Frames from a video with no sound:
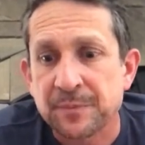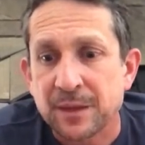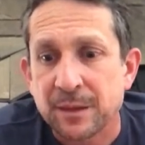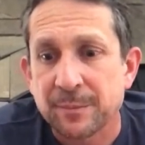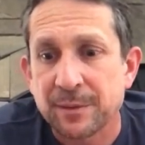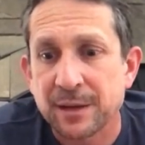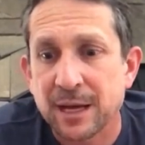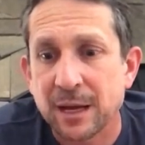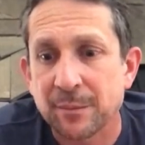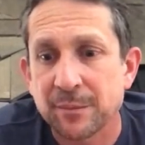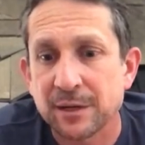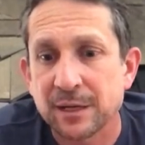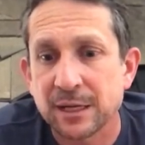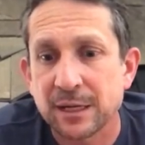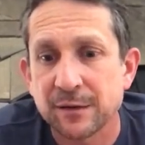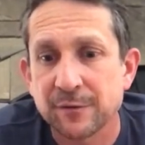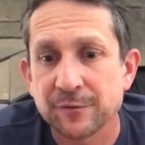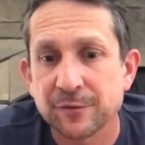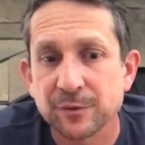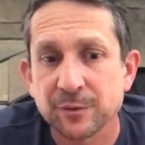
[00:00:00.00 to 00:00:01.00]
become an
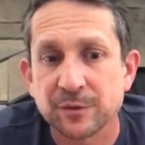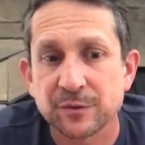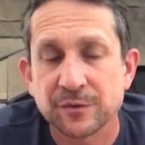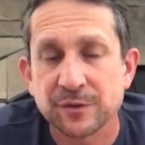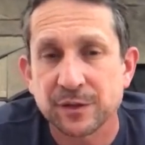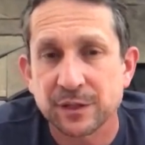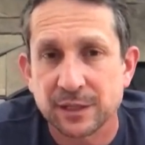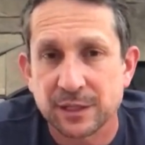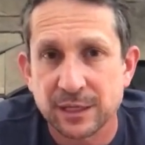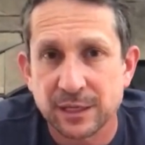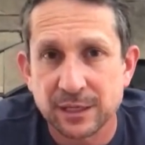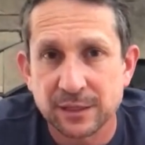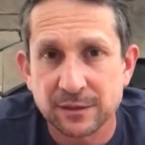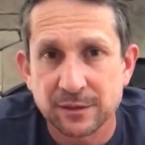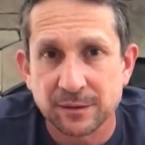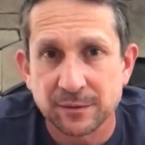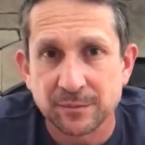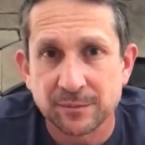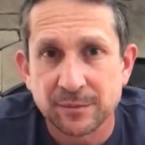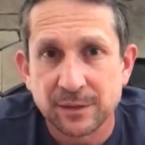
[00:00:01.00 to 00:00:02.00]
influence for the
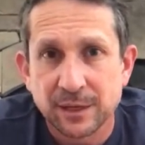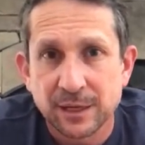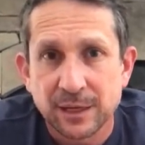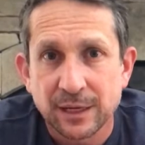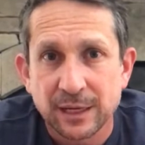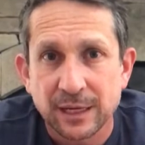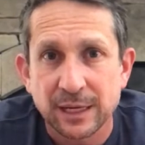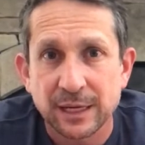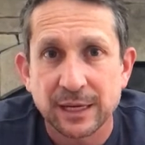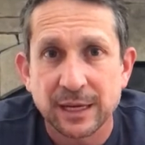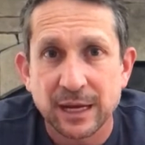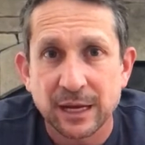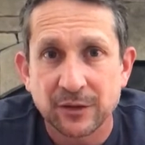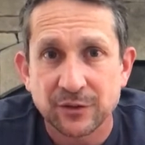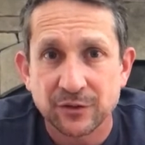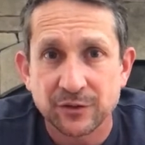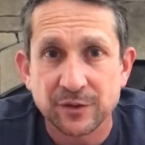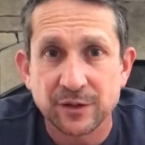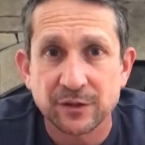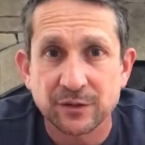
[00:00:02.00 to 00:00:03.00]
kingdom in our
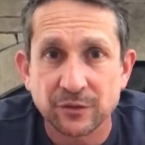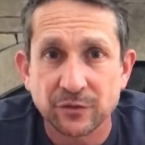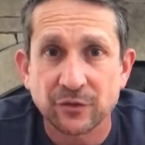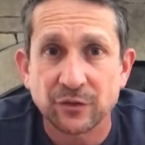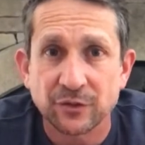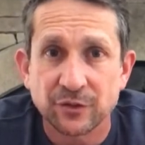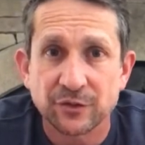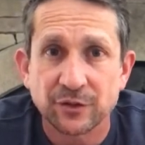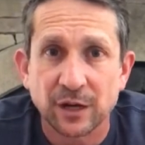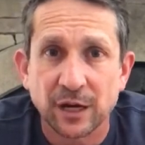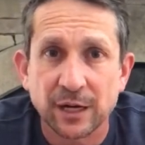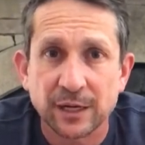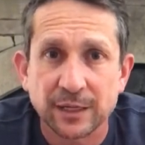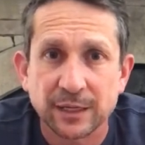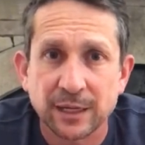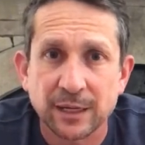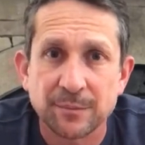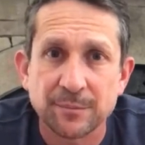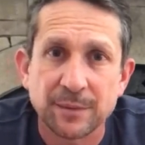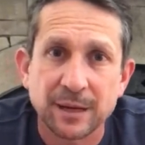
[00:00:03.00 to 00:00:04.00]
spheres of
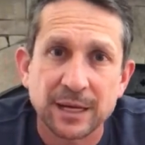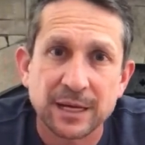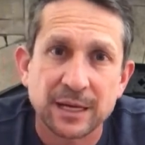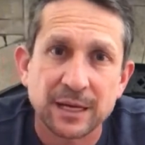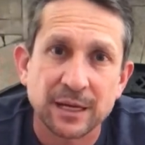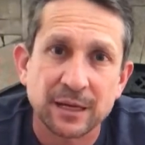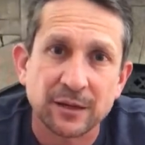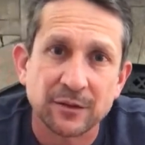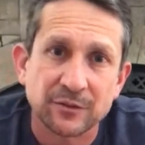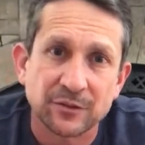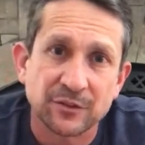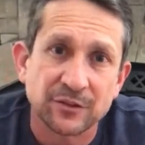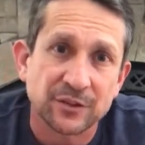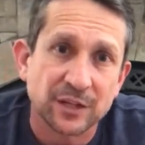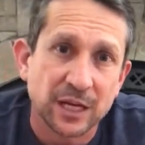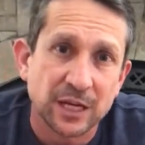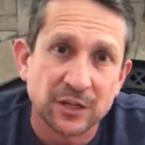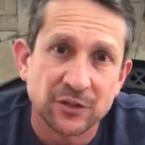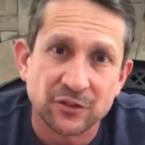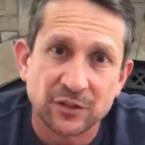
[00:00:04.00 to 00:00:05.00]
society and making
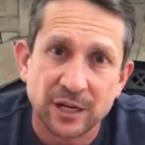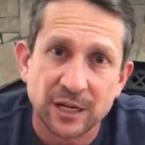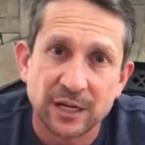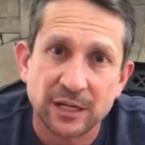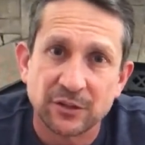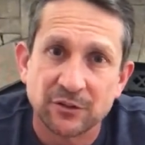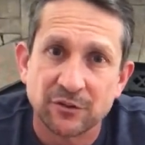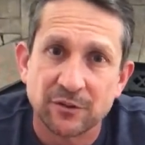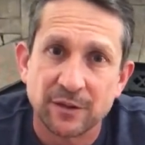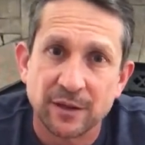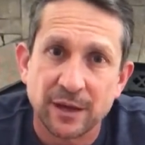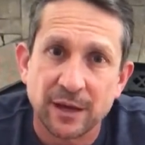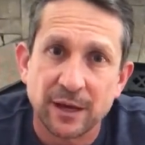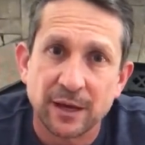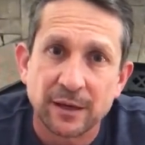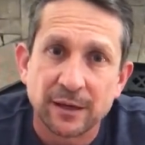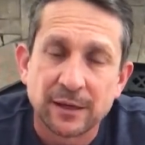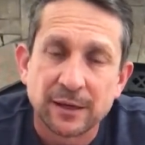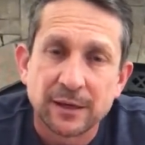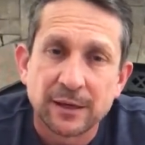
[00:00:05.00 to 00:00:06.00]
sustained change there
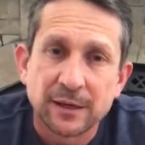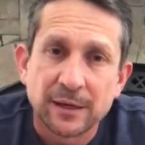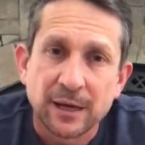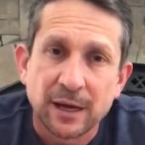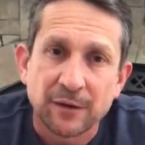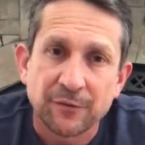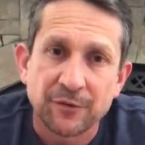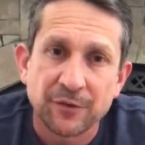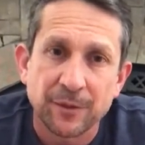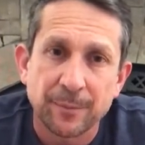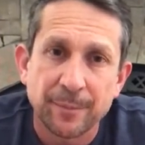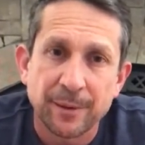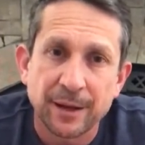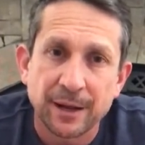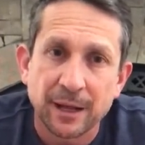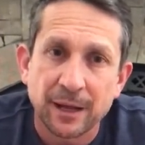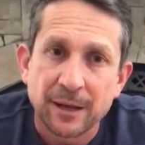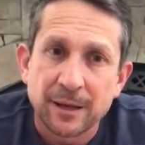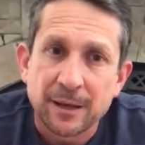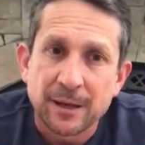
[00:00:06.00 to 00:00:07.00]
for the
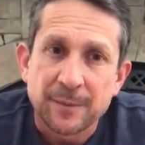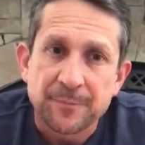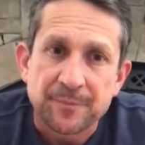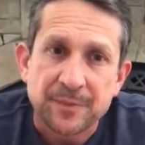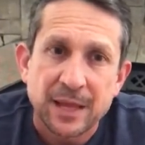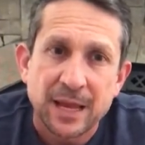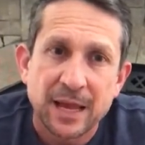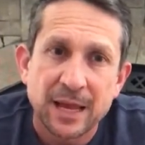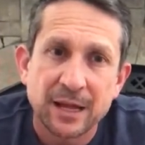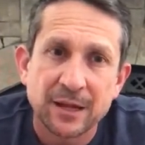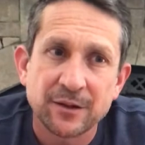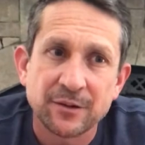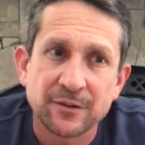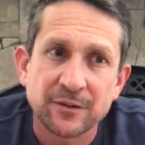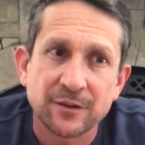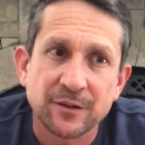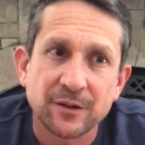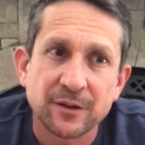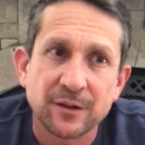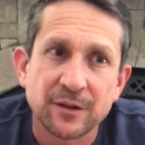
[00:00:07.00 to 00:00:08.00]
better? And
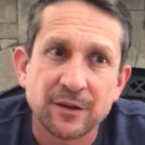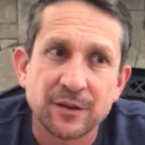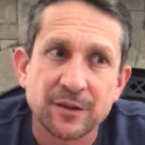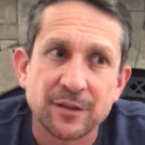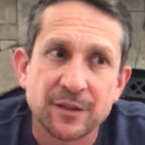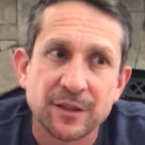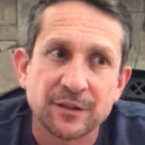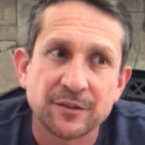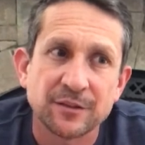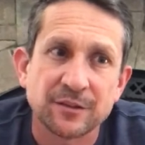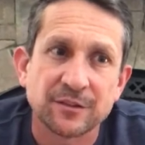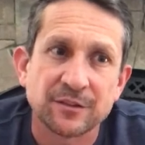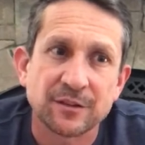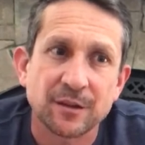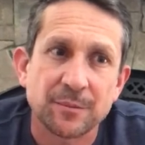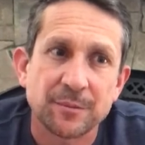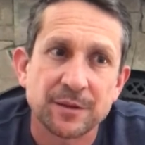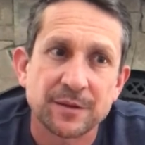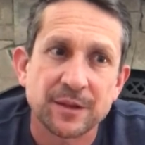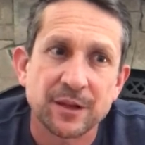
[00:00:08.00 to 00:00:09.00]
this is
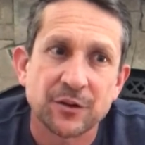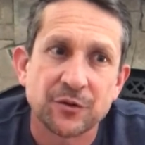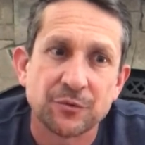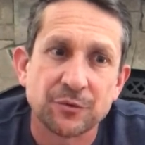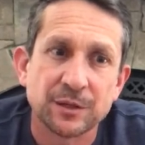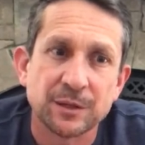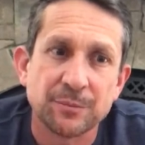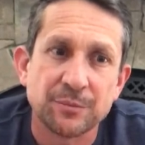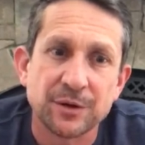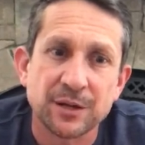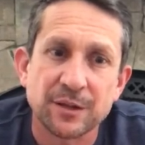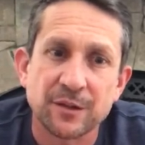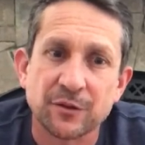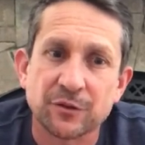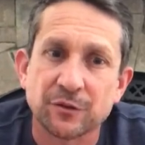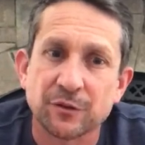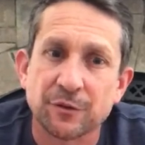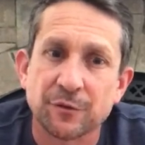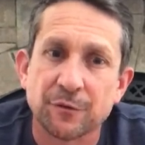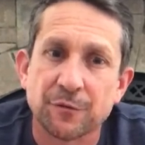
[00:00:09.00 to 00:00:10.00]
something that is really bringing this
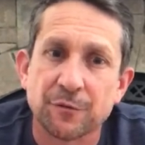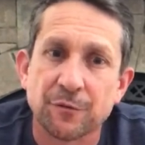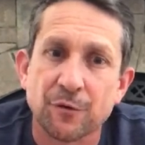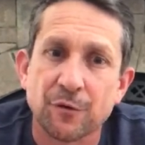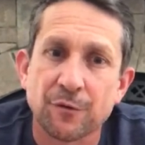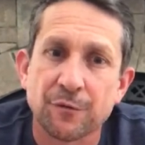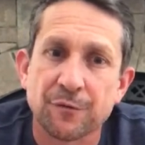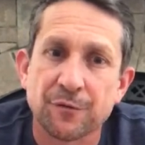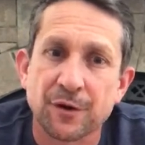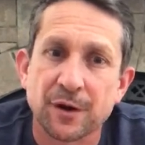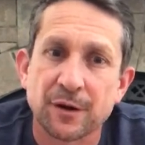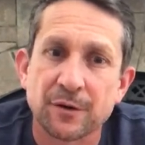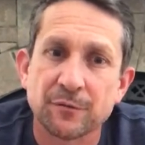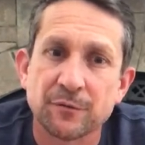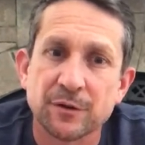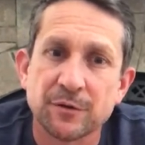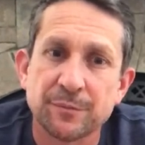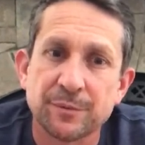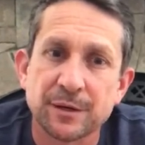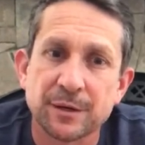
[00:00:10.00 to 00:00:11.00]
to the forefront.
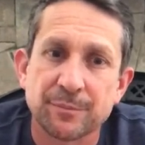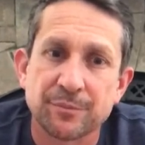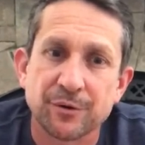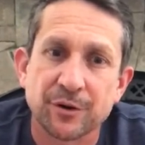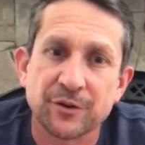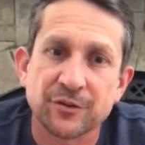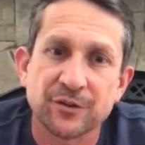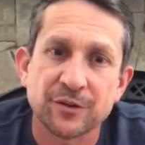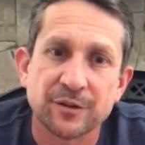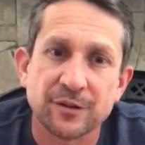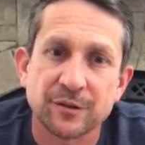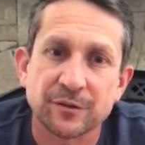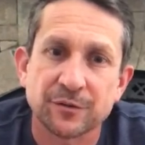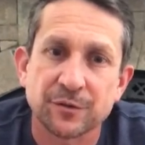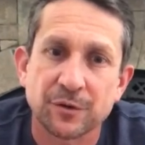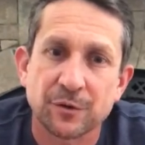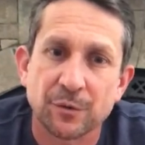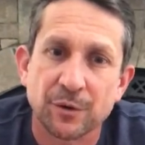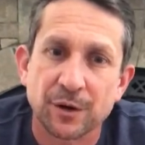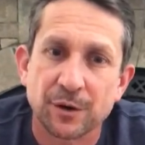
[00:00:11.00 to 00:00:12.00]
We've been approaching this for
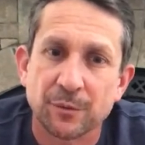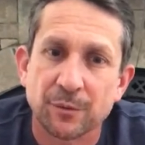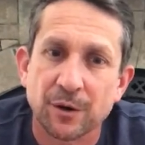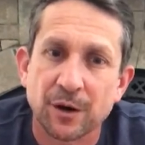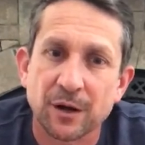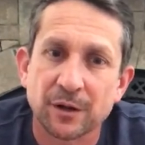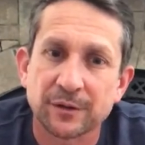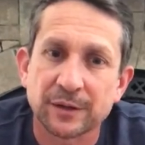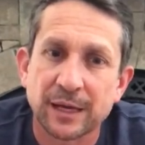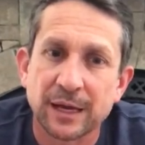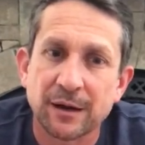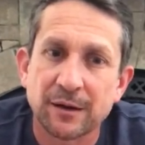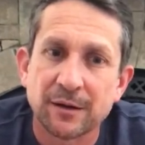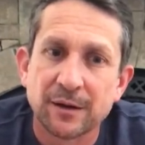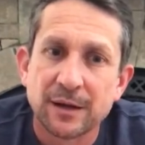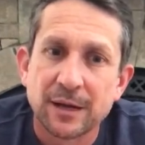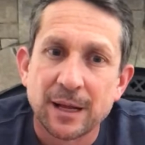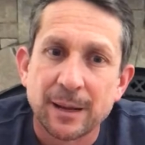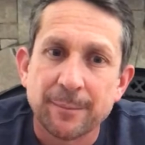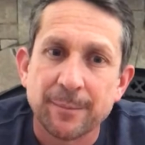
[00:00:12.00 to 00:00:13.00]
quite a while now,
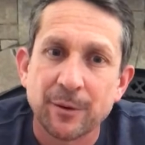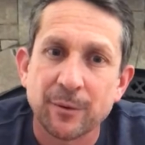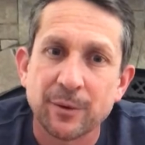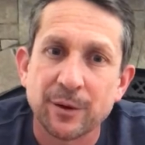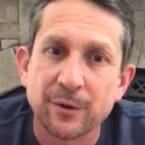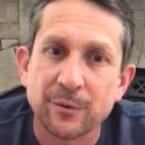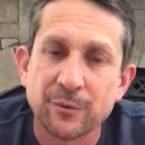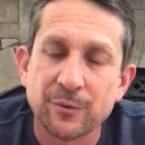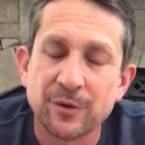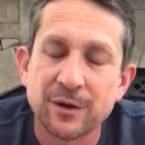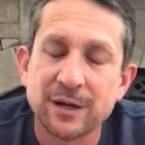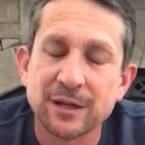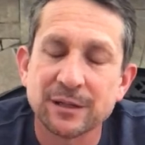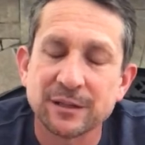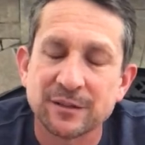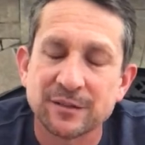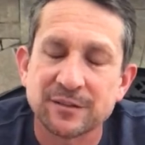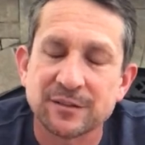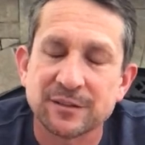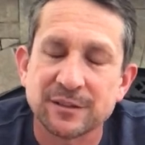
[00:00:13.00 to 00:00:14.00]
but we're
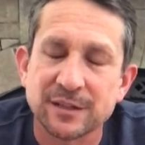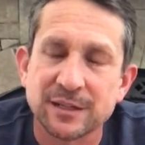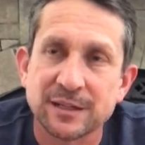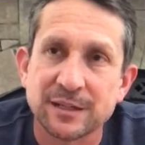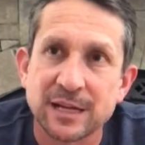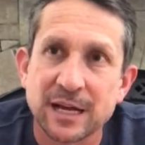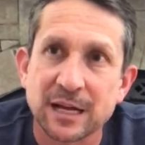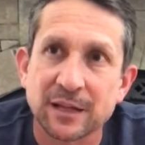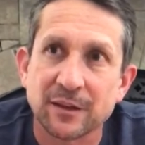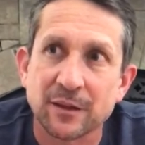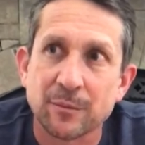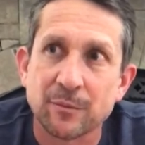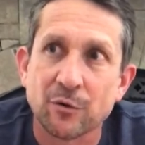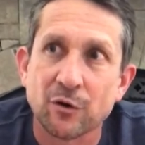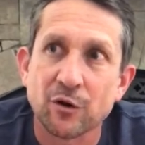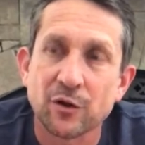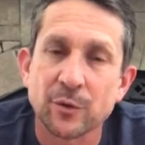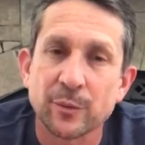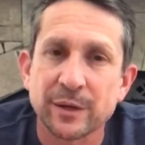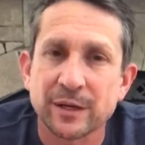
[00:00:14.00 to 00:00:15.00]
really seeing now that the
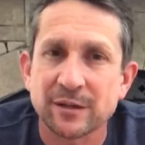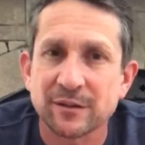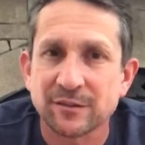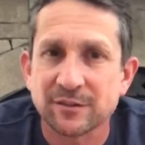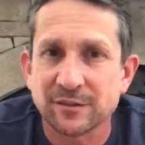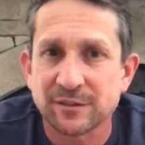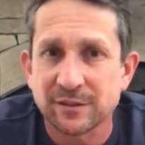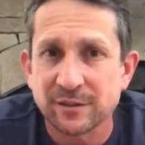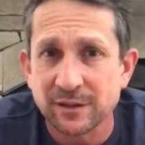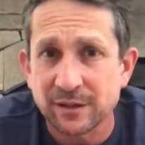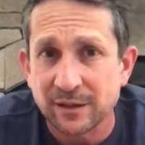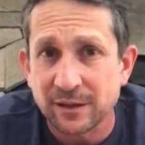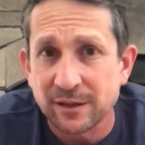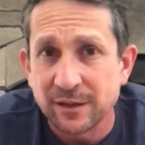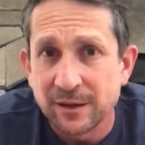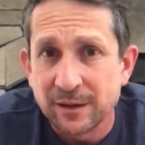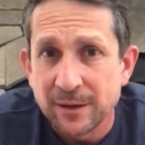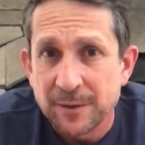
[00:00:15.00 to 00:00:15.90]
more that we can see